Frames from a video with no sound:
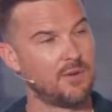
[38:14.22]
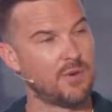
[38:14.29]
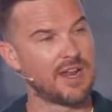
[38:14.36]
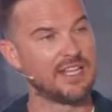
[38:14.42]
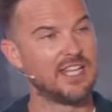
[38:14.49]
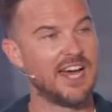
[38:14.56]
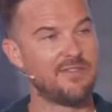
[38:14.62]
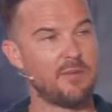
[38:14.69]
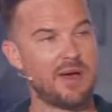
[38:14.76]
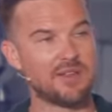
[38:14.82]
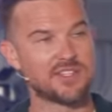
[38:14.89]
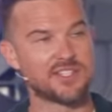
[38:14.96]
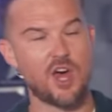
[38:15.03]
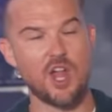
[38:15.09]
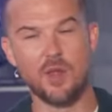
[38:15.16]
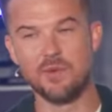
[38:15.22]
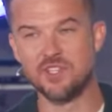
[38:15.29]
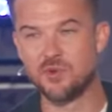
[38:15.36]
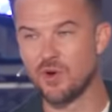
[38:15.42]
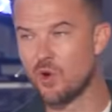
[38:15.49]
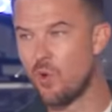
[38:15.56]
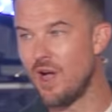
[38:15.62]
What I love about
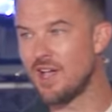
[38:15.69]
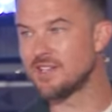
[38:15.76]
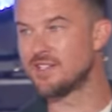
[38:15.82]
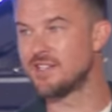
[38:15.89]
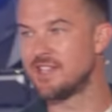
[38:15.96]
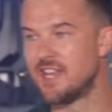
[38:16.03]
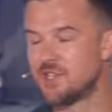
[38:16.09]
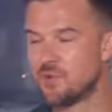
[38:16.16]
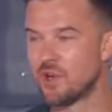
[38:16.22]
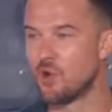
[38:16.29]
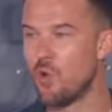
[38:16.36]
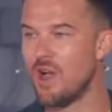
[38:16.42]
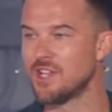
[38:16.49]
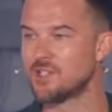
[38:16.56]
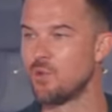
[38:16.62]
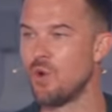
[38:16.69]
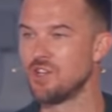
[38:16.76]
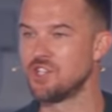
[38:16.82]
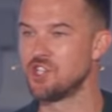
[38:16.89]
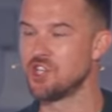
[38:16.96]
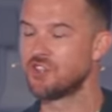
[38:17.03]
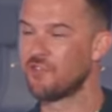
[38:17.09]
Solomon's request is that his request
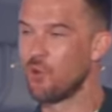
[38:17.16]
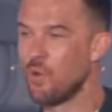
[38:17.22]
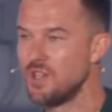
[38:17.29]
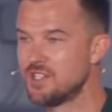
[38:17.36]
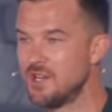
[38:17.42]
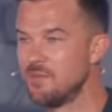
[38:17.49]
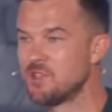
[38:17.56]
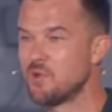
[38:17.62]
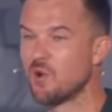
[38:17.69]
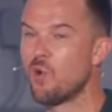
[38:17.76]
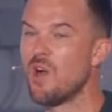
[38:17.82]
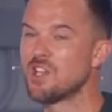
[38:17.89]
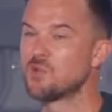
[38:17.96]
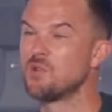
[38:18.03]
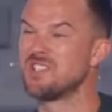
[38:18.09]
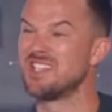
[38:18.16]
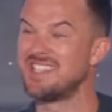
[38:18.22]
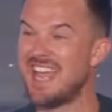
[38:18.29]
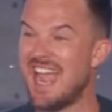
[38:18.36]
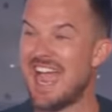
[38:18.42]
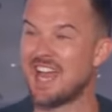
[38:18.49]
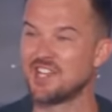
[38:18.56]
wasn't just for wisdom, his request was
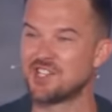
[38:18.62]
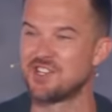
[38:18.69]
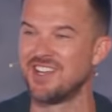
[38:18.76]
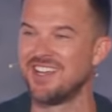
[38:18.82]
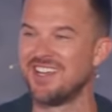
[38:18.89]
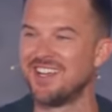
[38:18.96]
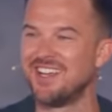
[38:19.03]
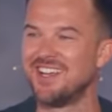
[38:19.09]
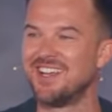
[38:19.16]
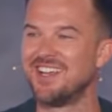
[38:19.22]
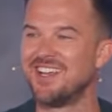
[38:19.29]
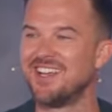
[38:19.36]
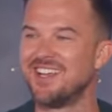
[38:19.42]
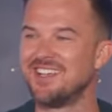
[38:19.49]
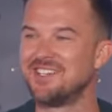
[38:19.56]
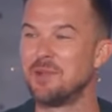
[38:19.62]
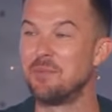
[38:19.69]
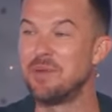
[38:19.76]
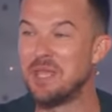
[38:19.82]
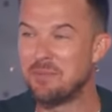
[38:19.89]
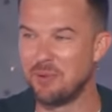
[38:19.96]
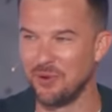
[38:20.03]
attached to
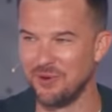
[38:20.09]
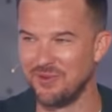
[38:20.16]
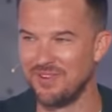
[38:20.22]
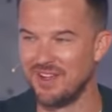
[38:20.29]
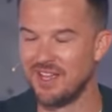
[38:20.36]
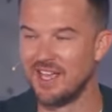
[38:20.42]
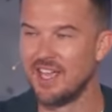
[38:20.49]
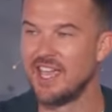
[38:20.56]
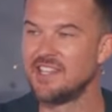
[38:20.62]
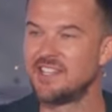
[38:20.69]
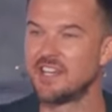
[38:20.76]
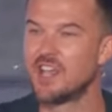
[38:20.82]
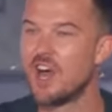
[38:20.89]
people. He said,